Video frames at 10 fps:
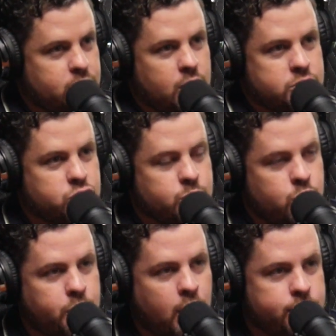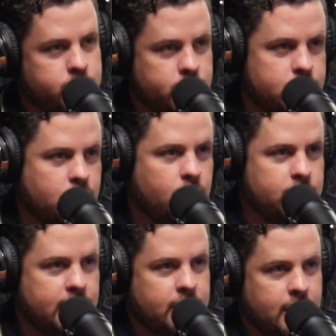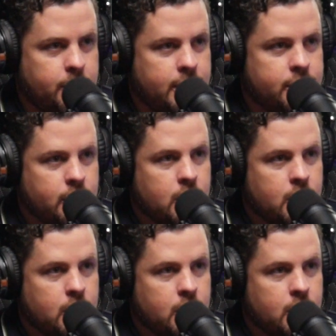long-term more profitable than a Call Me Now campaign.